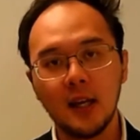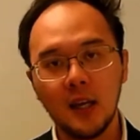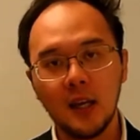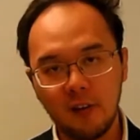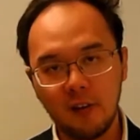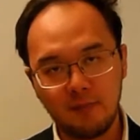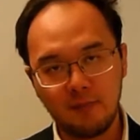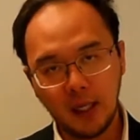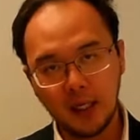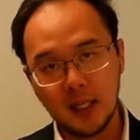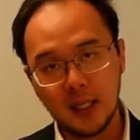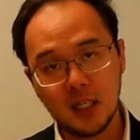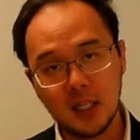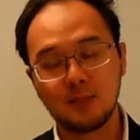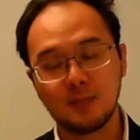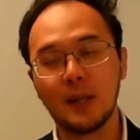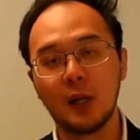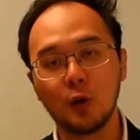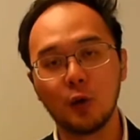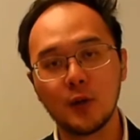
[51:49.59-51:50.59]
If MACD is
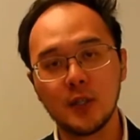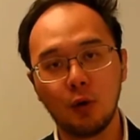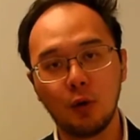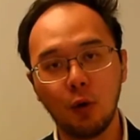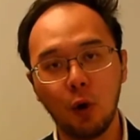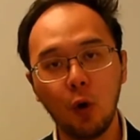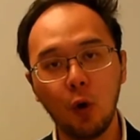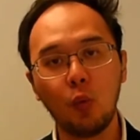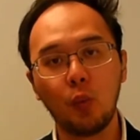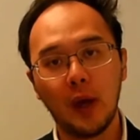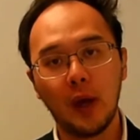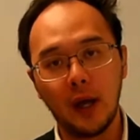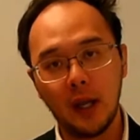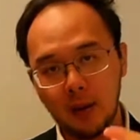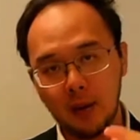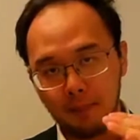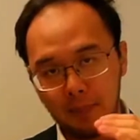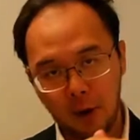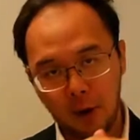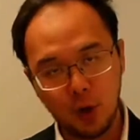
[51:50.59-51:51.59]
below zero, we are in
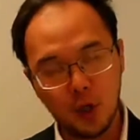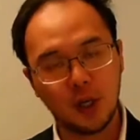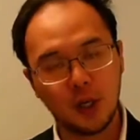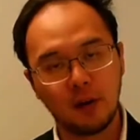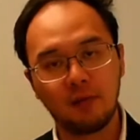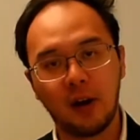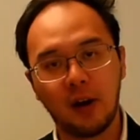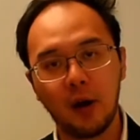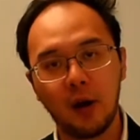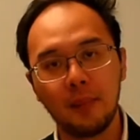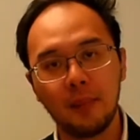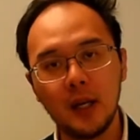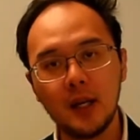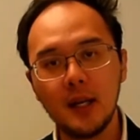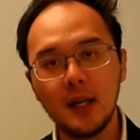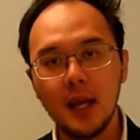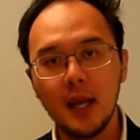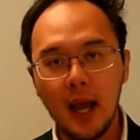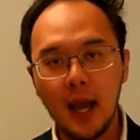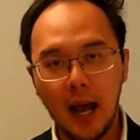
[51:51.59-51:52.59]
a bearish environment.
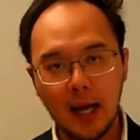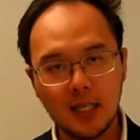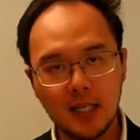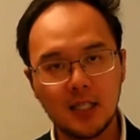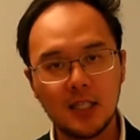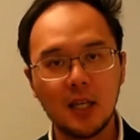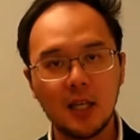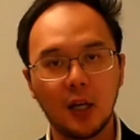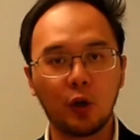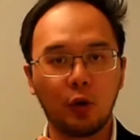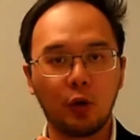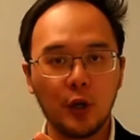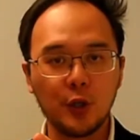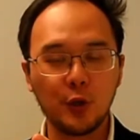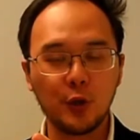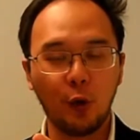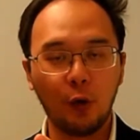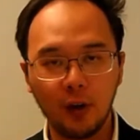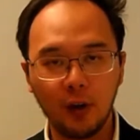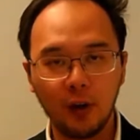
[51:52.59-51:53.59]
I see a
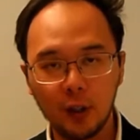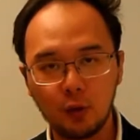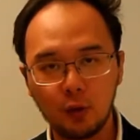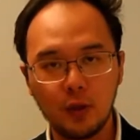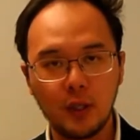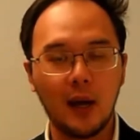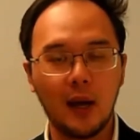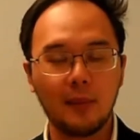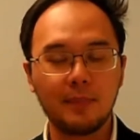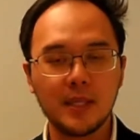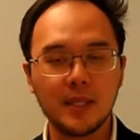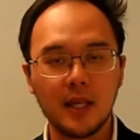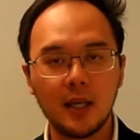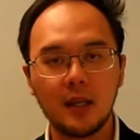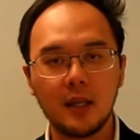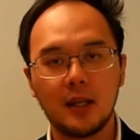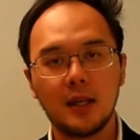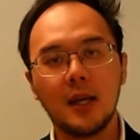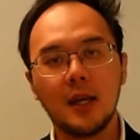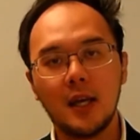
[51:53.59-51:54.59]
crossover to the
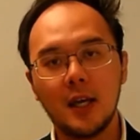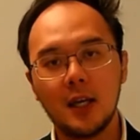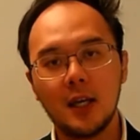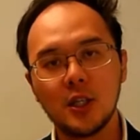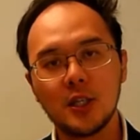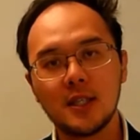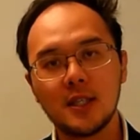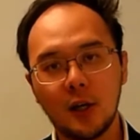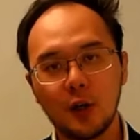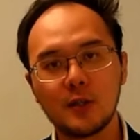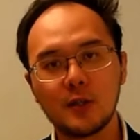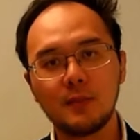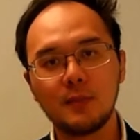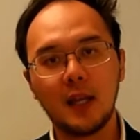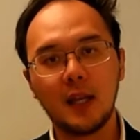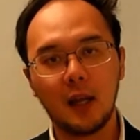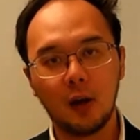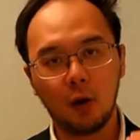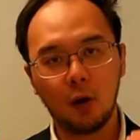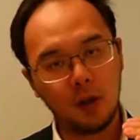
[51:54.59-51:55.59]
upside. It just tells me
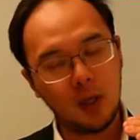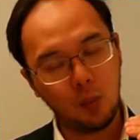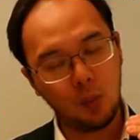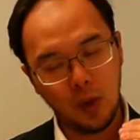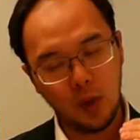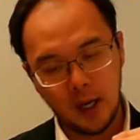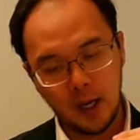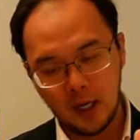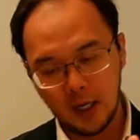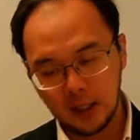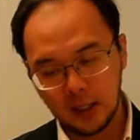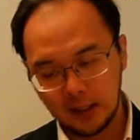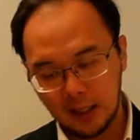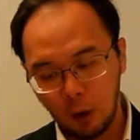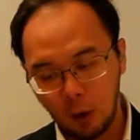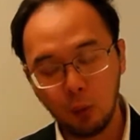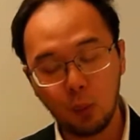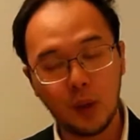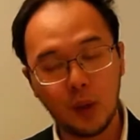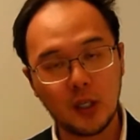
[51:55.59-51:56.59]
that, okay, we are in a
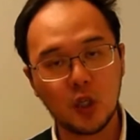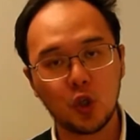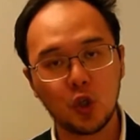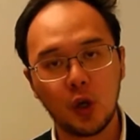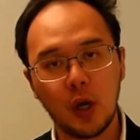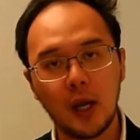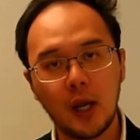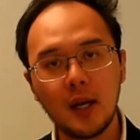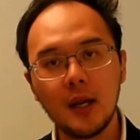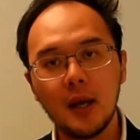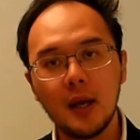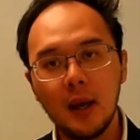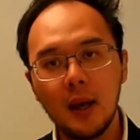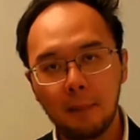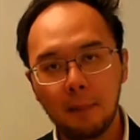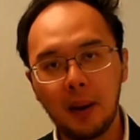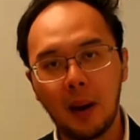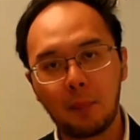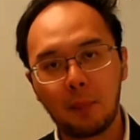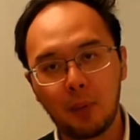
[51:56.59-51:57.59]
downwards trend,
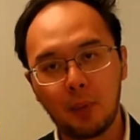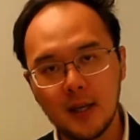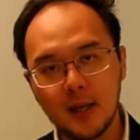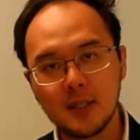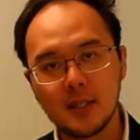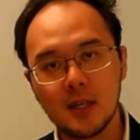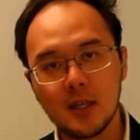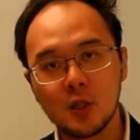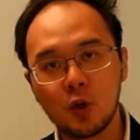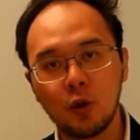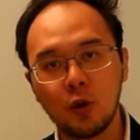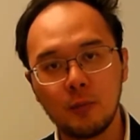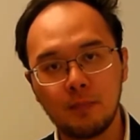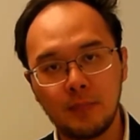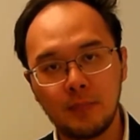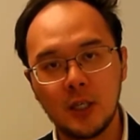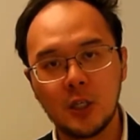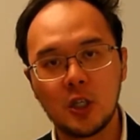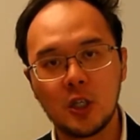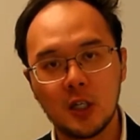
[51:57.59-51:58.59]
but prices could
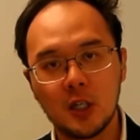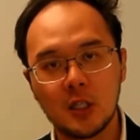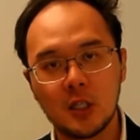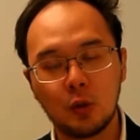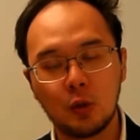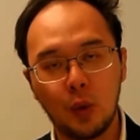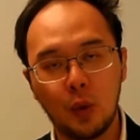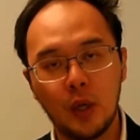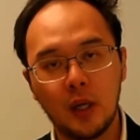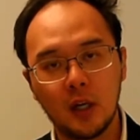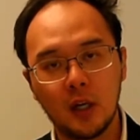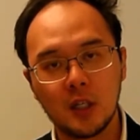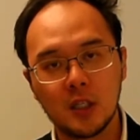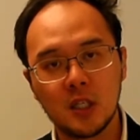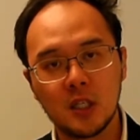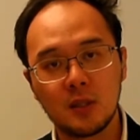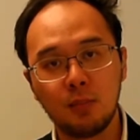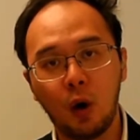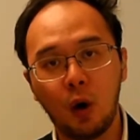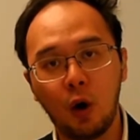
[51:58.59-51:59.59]
be just doing a
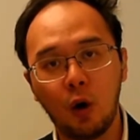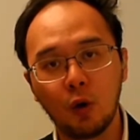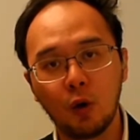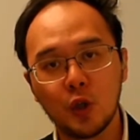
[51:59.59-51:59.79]
small